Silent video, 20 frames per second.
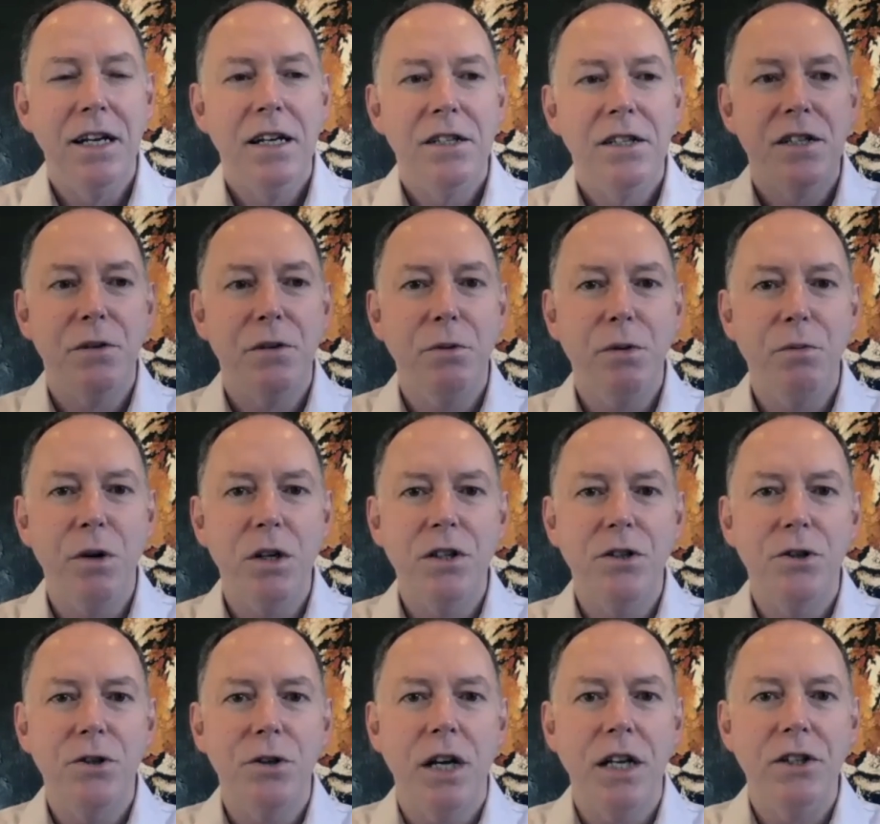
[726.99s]
So we want to
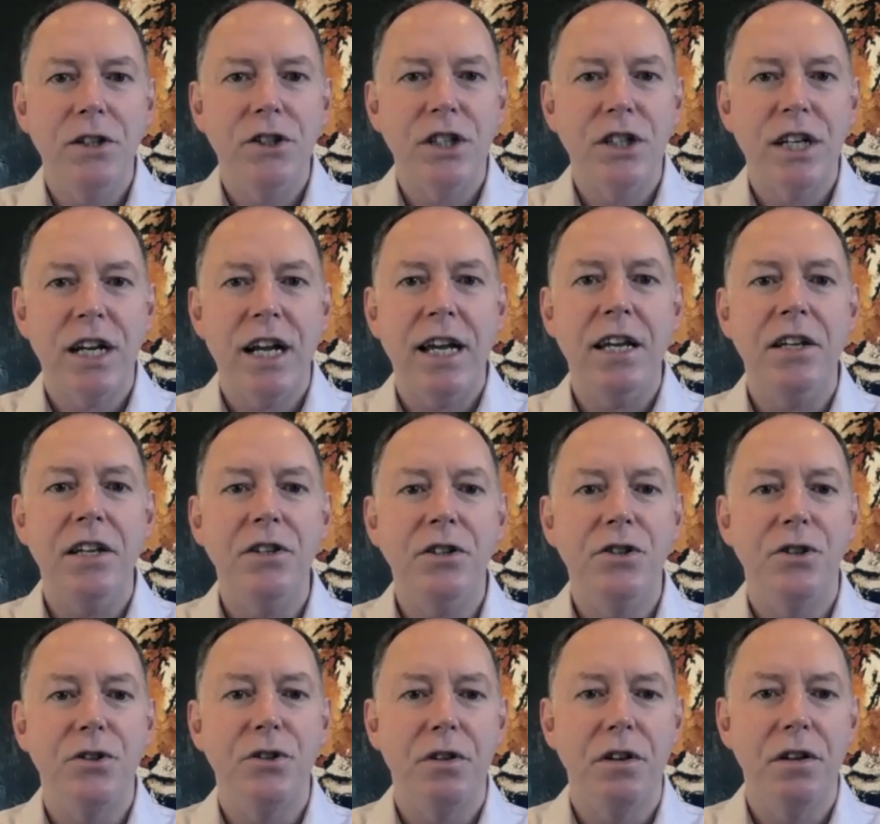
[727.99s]
try and
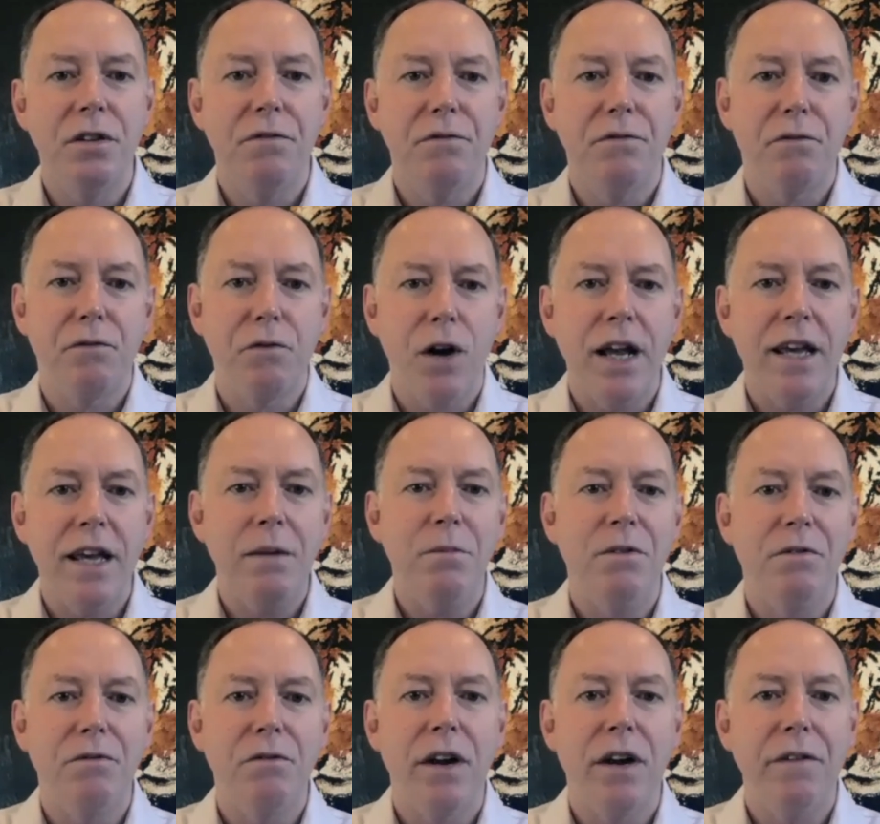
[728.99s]
change the frame
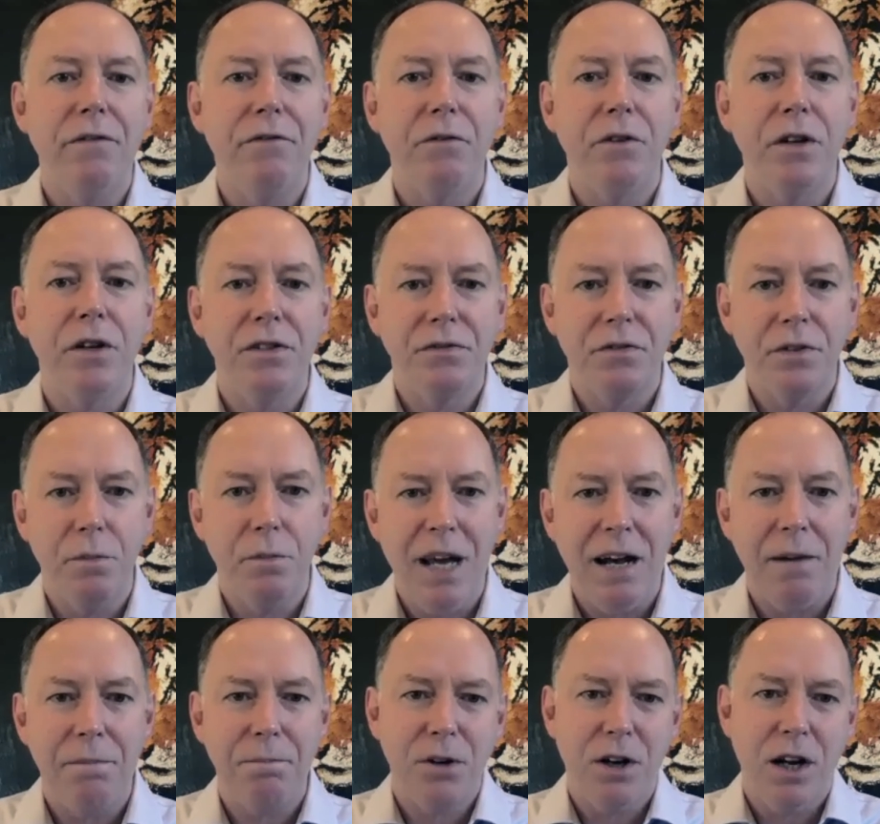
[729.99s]
of reference from
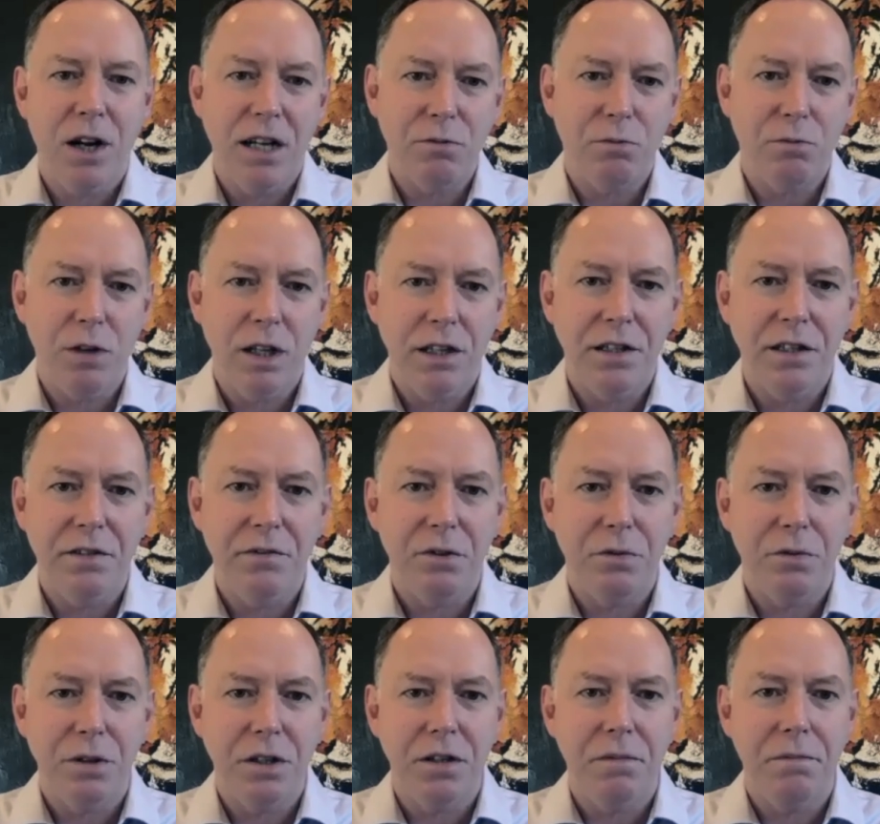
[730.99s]
our price relative
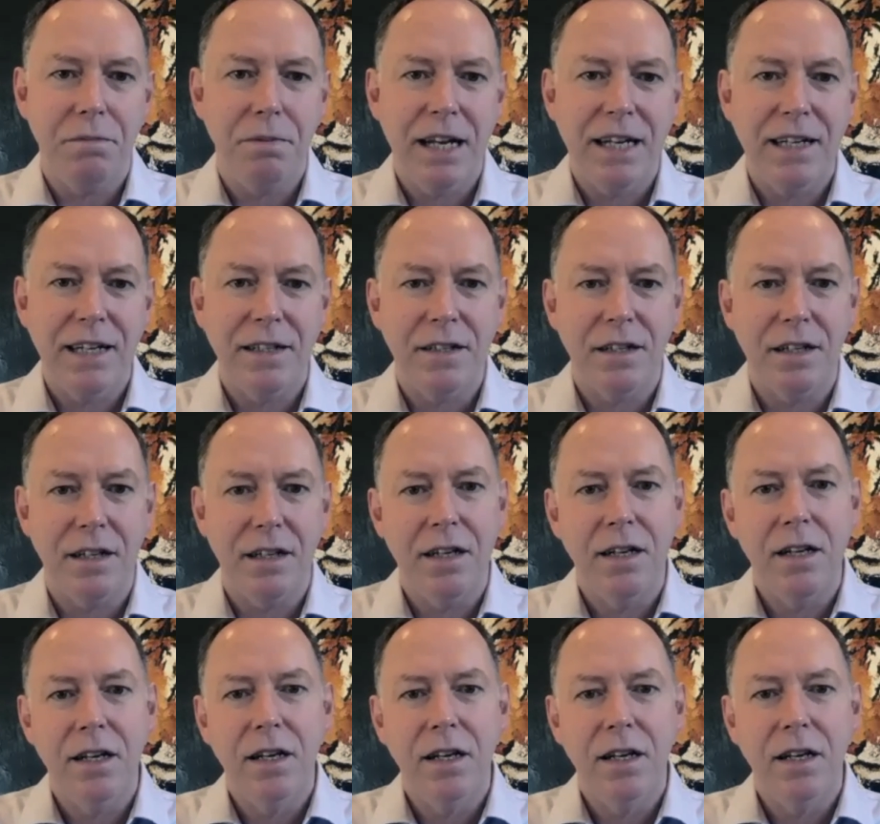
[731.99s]
to a competitor